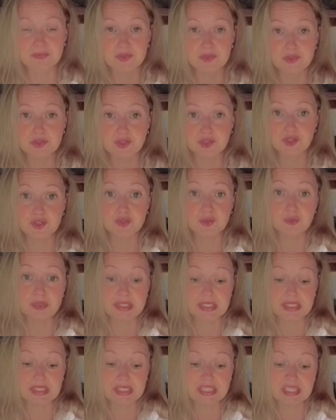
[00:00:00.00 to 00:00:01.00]

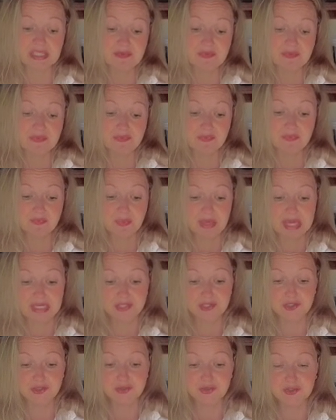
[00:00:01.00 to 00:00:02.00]
two-week
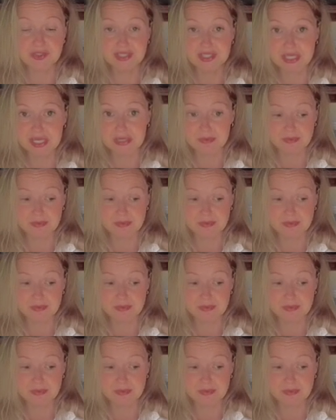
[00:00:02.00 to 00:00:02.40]
painter's tape.